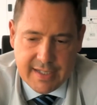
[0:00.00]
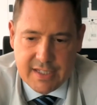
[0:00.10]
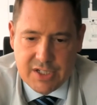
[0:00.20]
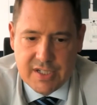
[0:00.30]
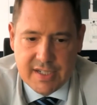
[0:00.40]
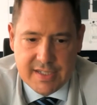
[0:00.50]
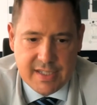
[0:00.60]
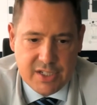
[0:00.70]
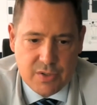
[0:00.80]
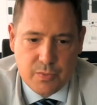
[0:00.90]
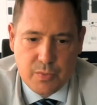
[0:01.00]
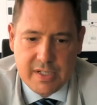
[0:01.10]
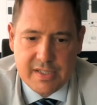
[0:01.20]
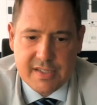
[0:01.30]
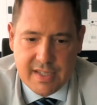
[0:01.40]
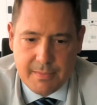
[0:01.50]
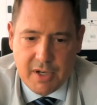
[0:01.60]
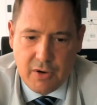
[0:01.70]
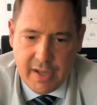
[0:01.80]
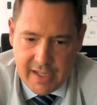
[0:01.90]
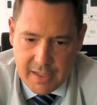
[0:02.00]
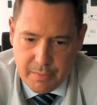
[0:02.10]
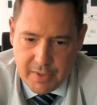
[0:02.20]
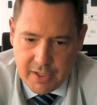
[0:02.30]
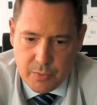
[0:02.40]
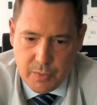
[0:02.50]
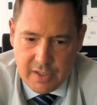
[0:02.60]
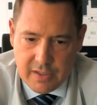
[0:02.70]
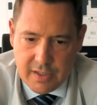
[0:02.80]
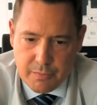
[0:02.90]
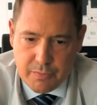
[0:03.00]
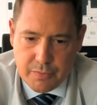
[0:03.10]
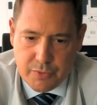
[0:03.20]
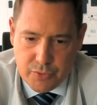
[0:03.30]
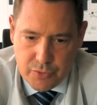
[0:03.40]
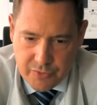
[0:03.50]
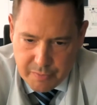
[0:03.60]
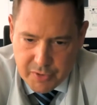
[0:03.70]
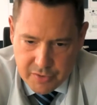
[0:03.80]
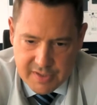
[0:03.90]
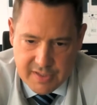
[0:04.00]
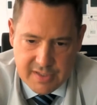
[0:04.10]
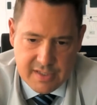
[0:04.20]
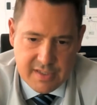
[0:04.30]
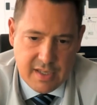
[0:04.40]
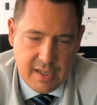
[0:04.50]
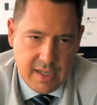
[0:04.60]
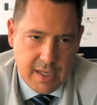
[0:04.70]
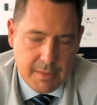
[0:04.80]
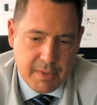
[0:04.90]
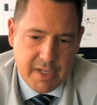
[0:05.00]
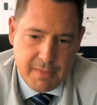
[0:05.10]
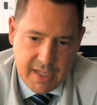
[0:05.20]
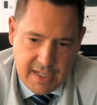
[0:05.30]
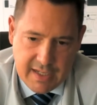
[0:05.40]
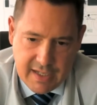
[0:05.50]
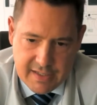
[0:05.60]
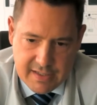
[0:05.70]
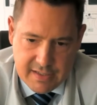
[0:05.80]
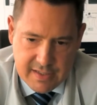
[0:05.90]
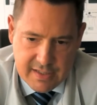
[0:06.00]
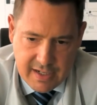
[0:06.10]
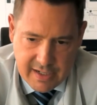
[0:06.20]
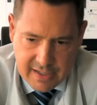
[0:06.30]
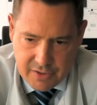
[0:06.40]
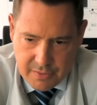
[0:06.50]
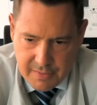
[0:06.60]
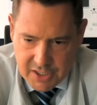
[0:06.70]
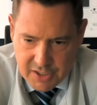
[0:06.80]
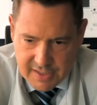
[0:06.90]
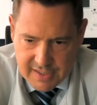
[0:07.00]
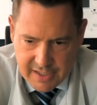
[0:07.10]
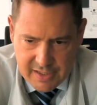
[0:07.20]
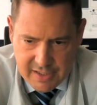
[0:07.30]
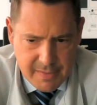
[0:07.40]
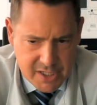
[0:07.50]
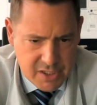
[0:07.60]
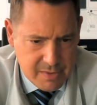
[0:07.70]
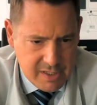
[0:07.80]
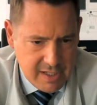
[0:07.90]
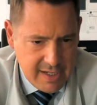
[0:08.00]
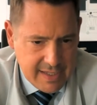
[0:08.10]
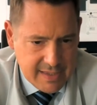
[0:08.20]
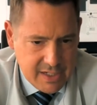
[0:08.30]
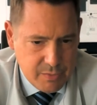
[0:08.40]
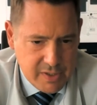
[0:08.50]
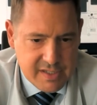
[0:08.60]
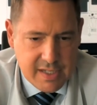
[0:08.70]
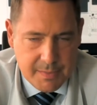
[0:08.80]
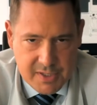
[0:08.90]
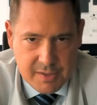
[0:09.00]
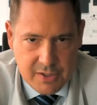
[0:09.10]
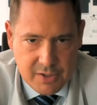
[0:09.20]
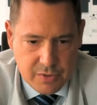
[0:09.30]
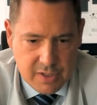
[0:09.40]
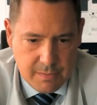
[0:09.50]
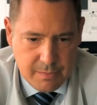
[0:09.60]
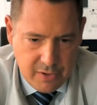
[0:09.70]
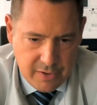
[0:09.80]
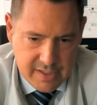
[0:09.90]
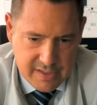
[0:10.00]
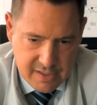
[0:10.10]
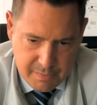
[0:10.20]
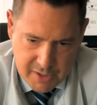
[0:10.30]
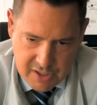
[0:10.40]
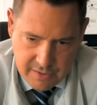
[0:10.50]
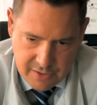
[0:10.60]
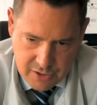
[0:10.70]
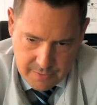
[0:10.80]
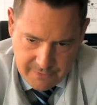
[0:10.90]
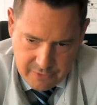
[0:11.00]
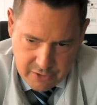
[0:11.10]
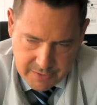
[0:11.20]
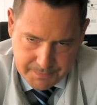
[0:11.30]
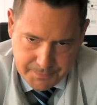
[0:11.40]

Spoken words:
digitization will somehow help and will improve processes. But in many cases, it's hardly imaginable that it will substitute employees, especially on the shop floor.